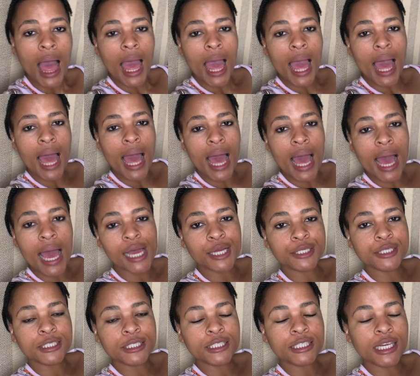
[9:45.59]

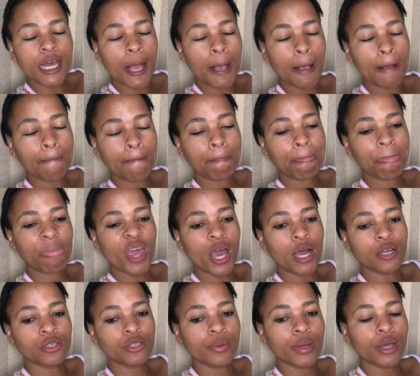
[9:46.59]
And
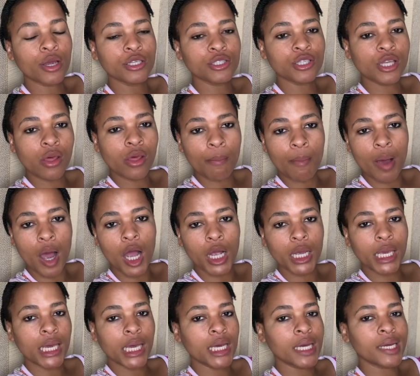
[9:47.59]
yeah, so we're going to the
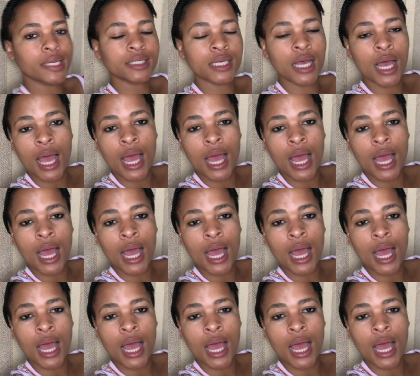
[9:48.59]
market.